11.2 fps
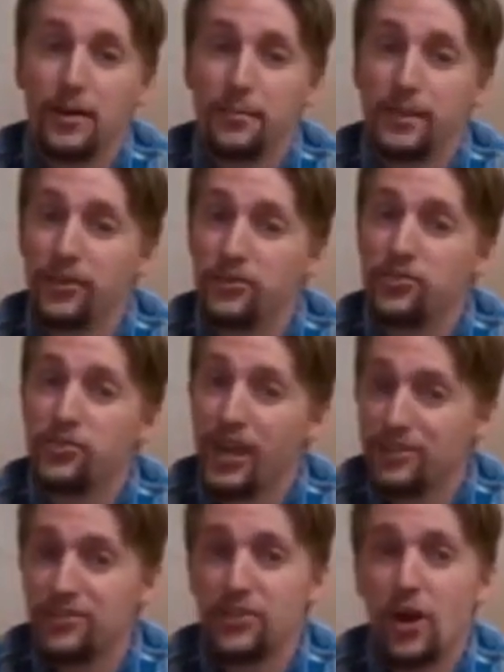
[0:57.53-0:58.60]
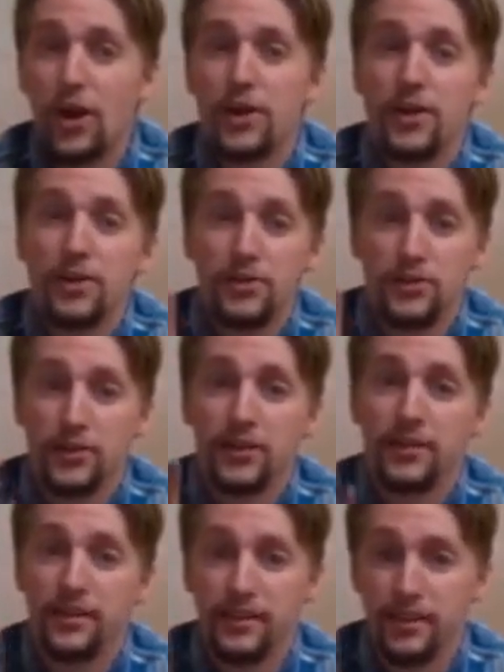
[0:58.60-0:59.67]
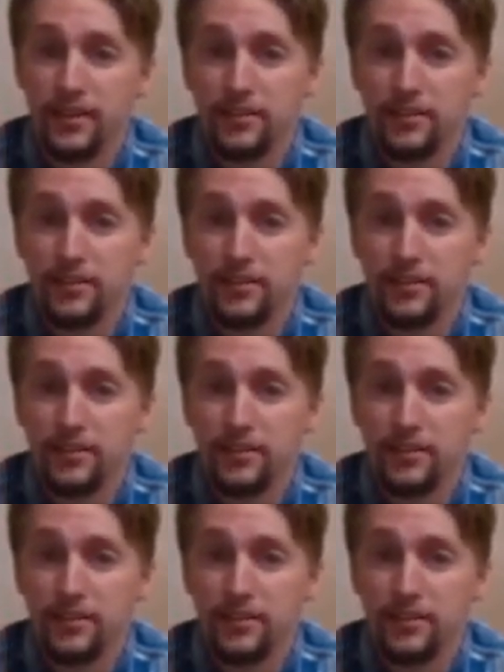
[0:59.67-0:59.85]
because chances are you're gonna need it.